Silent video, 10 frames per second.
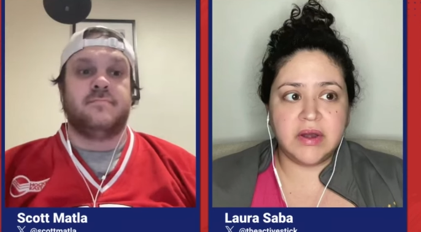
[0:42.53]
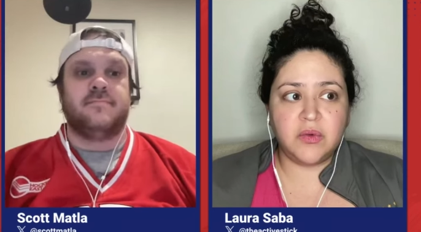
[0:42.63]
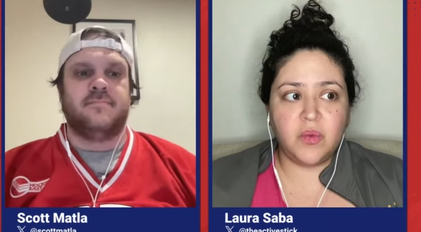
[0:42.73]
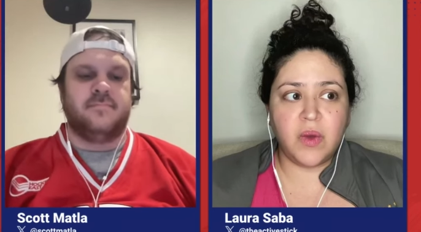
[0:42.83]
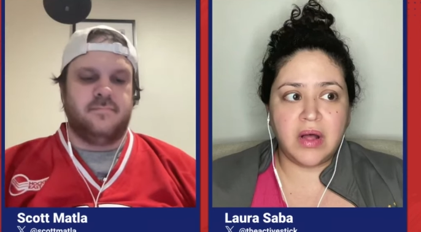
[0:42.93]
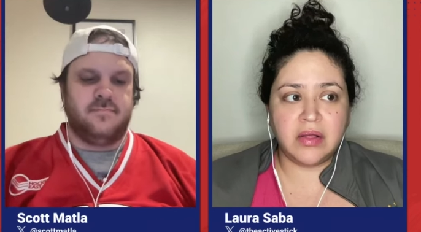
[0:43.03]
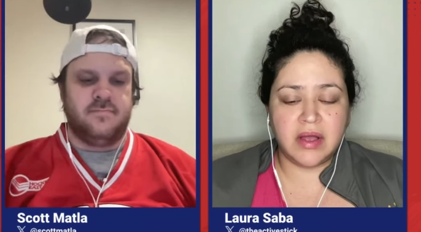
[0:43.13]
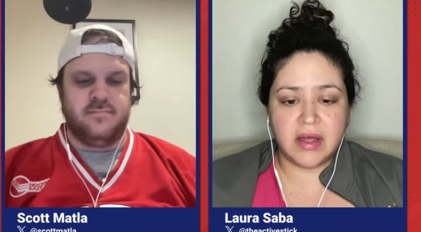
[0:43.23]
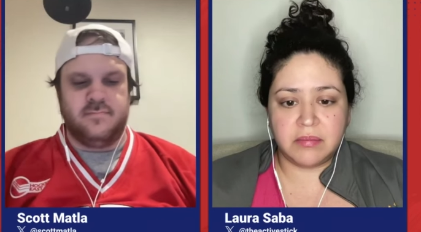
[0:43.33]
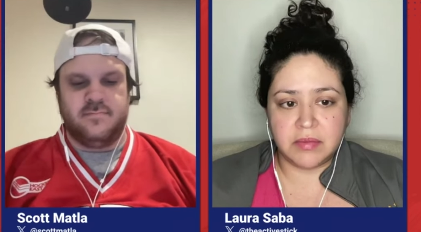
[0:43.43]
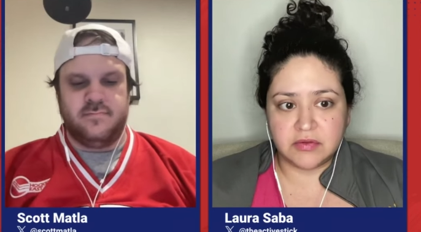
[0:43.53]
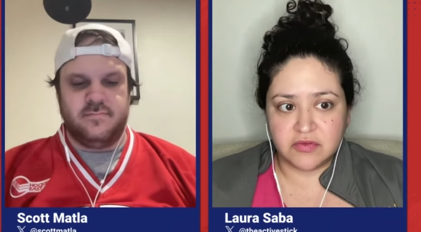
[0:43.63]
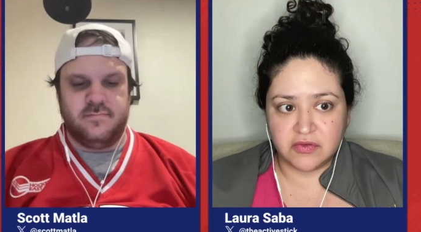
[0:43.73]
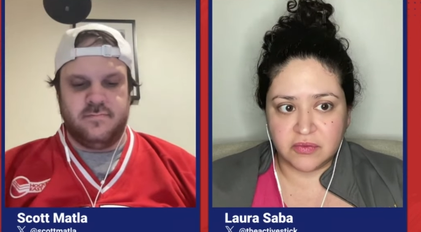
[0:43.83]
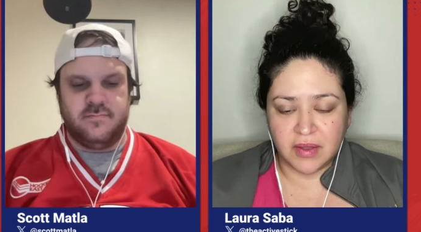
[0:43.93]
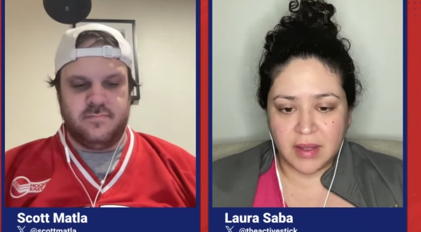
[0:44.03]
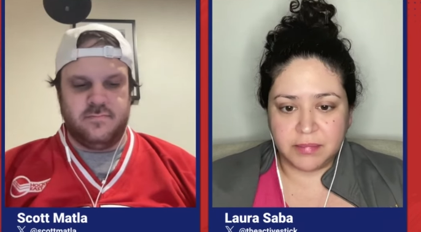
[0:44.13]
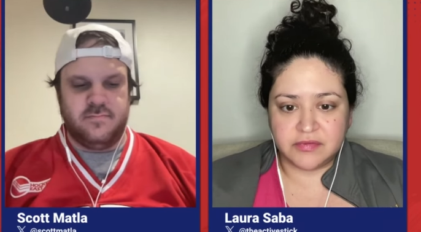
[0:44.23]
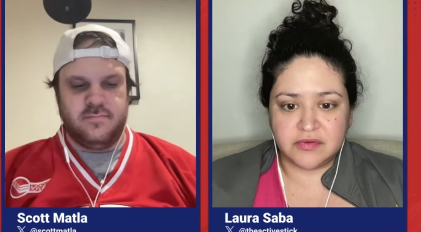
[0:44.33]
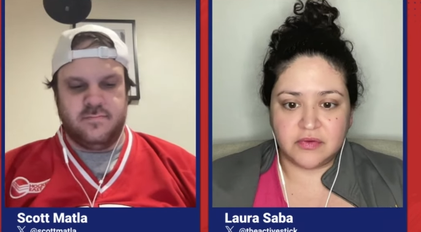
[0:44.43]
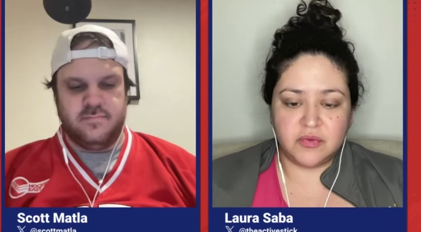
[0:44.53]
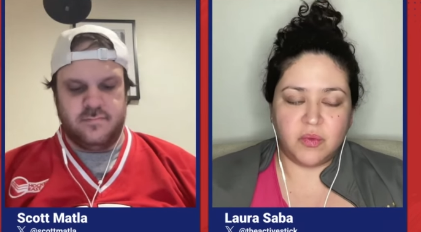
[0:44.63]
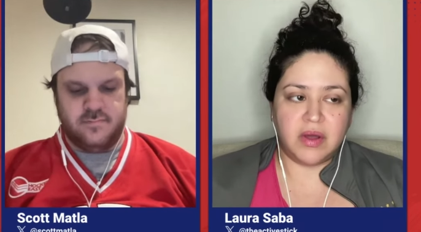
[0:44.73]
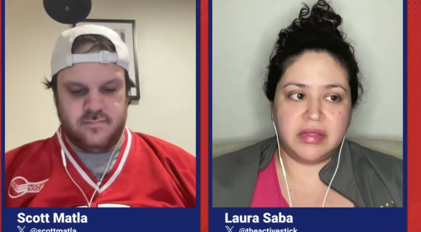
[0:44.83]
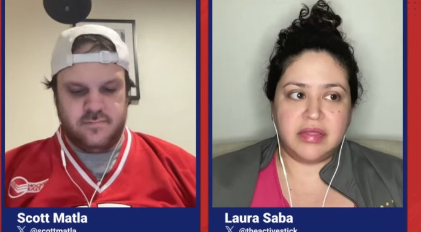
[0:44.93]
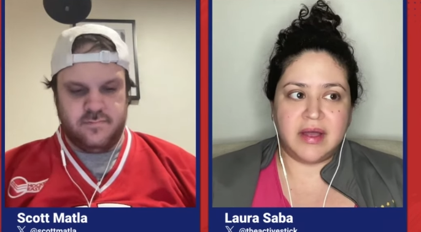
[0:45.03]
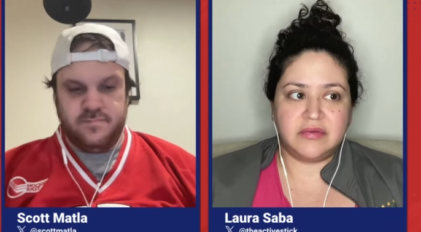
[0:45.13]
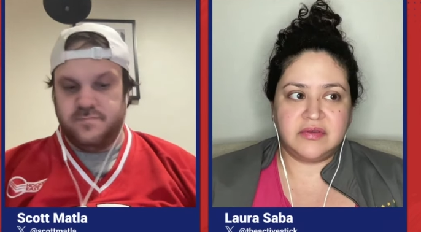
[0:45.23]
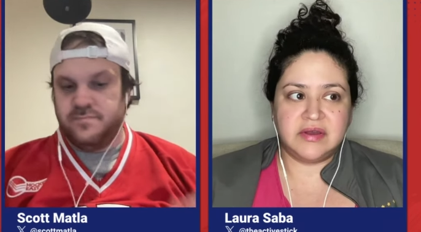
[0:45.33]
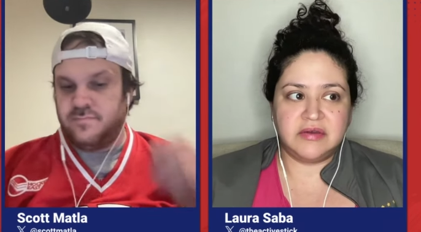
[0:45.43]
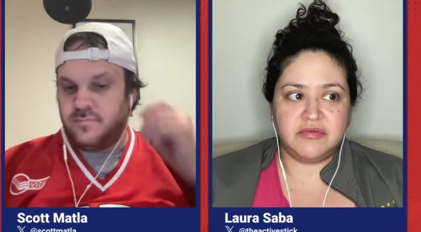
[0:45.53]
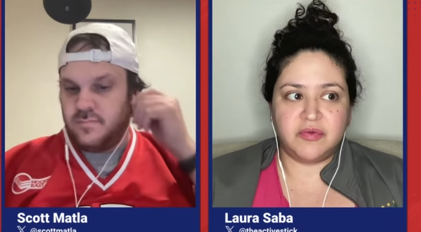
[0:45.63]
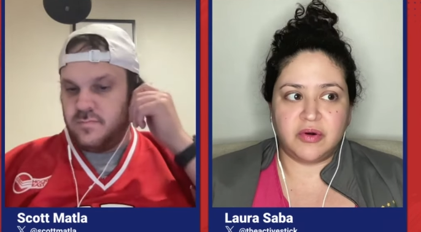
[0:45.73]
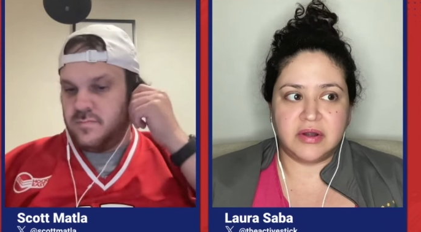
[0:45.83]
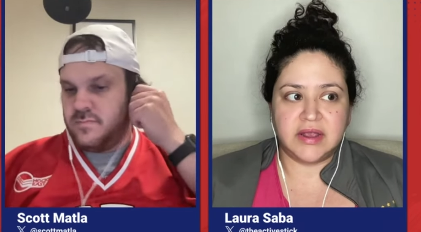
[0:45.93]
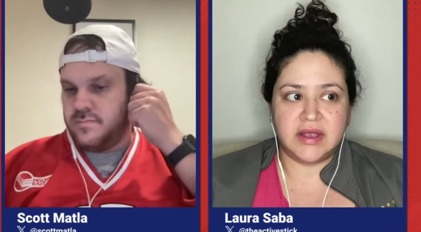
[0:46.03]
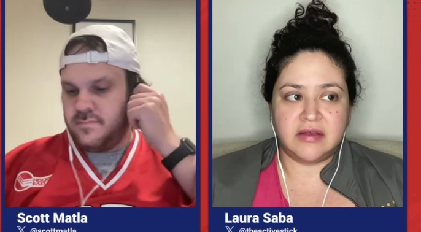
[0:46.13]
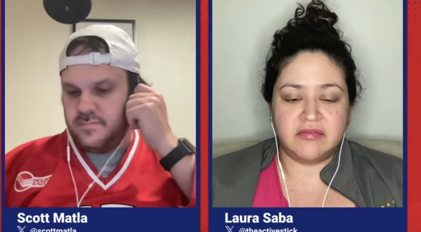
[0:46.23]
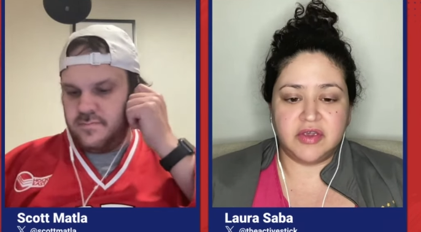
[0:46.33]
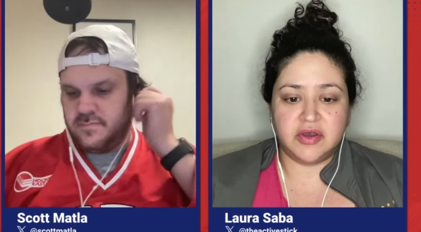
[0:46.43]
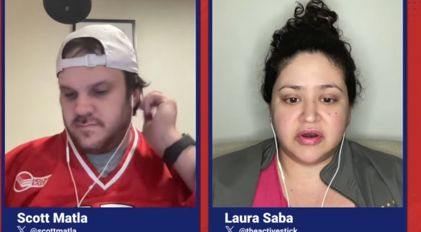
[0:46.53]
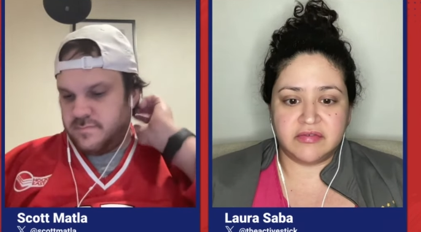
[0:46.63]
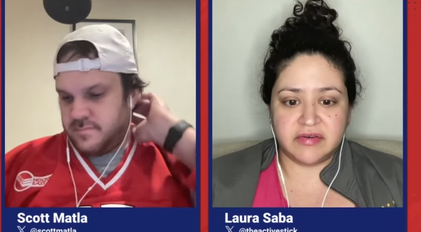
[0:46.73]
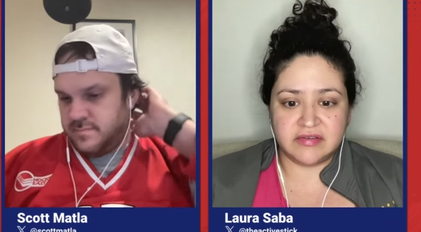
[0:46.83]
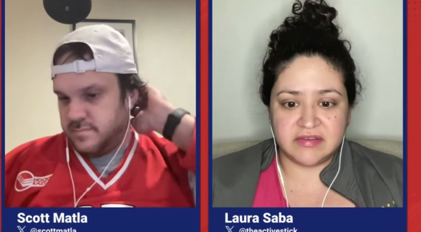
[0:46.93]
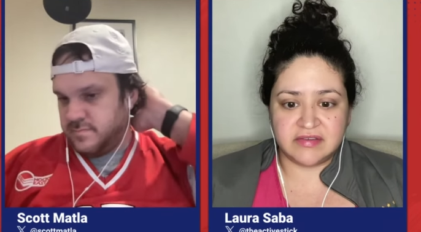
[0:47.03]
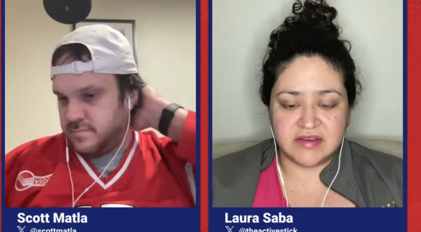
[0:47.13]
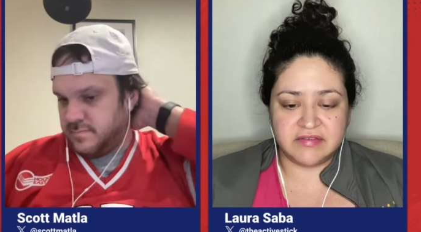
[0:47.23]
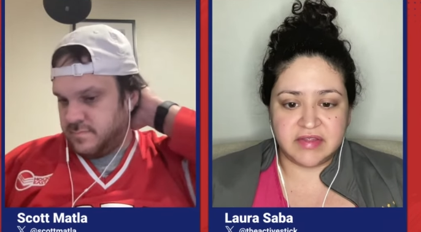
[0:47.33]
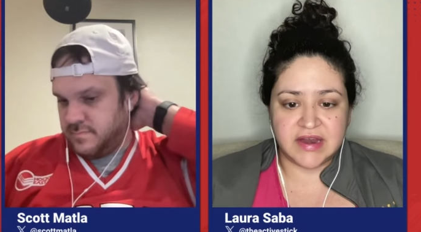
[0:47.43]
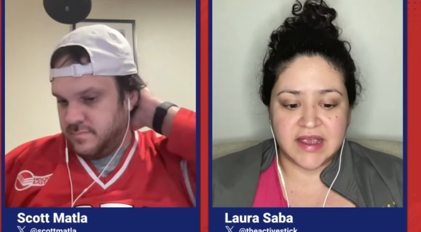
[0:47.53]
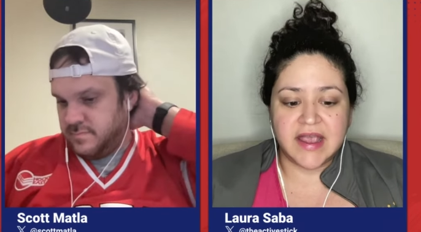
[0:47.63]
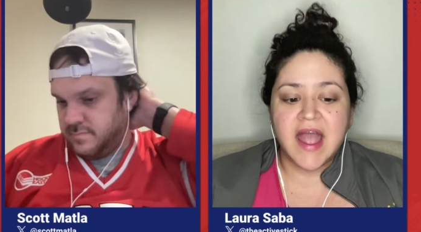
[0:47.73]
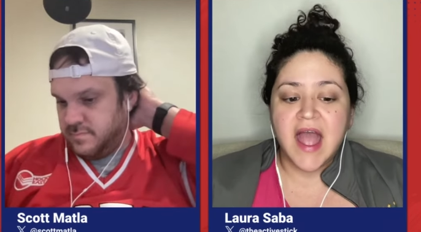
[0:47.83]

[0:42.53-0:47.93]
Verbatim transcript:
Speaker 1: and welcome to episode 1040 of your first listen of the day.